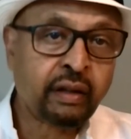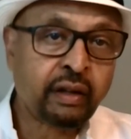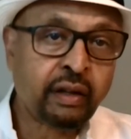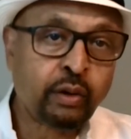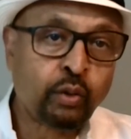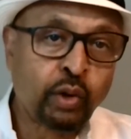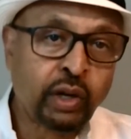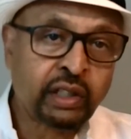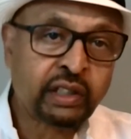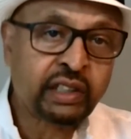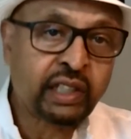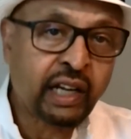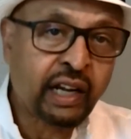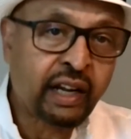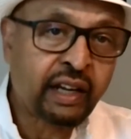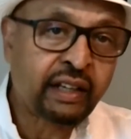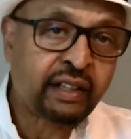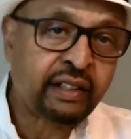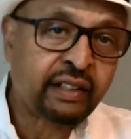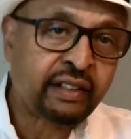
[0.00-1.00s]
on one
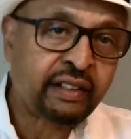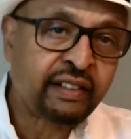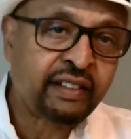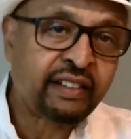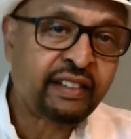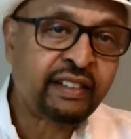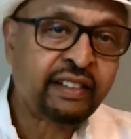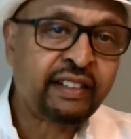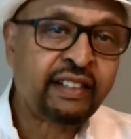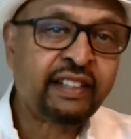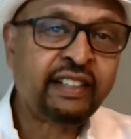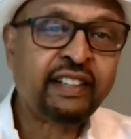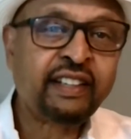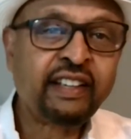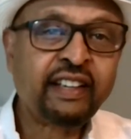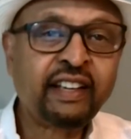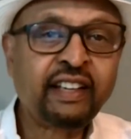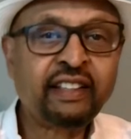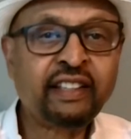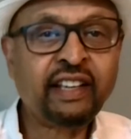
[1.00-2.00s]
side,
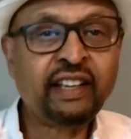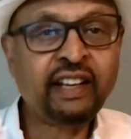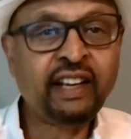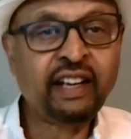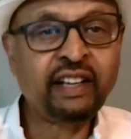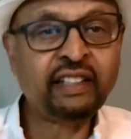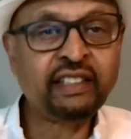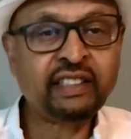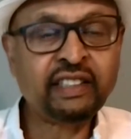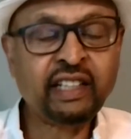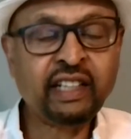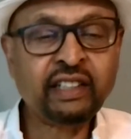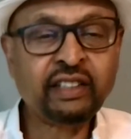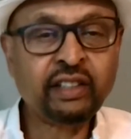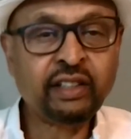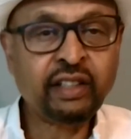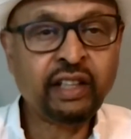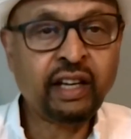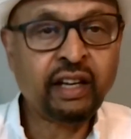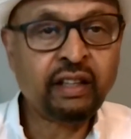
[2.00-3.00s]
and the United States
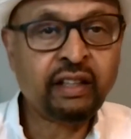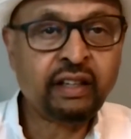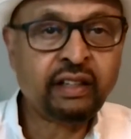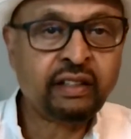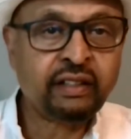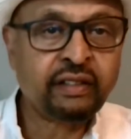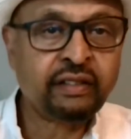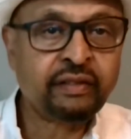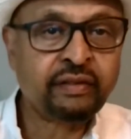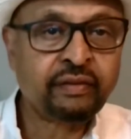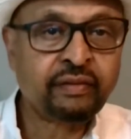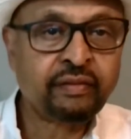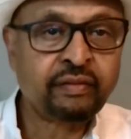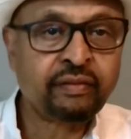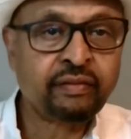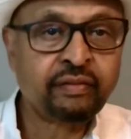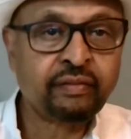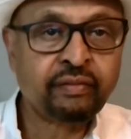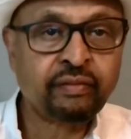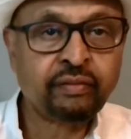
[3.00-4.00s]
on the other,
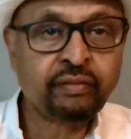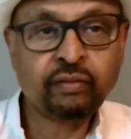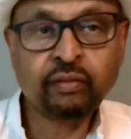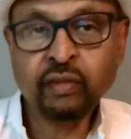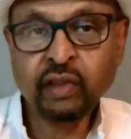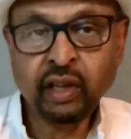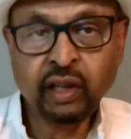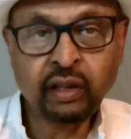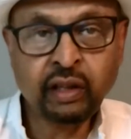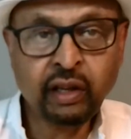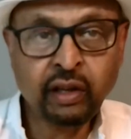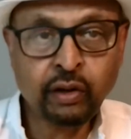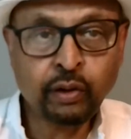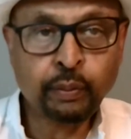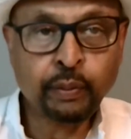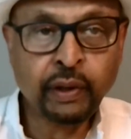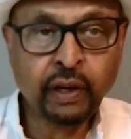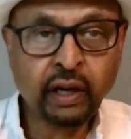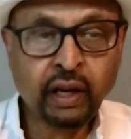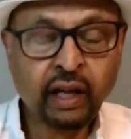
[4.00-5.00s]
and the
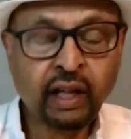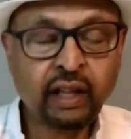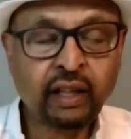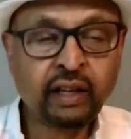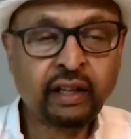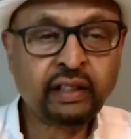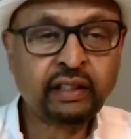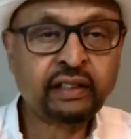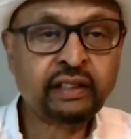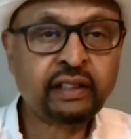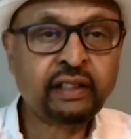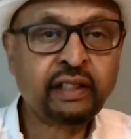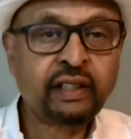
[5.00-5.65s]
European allies.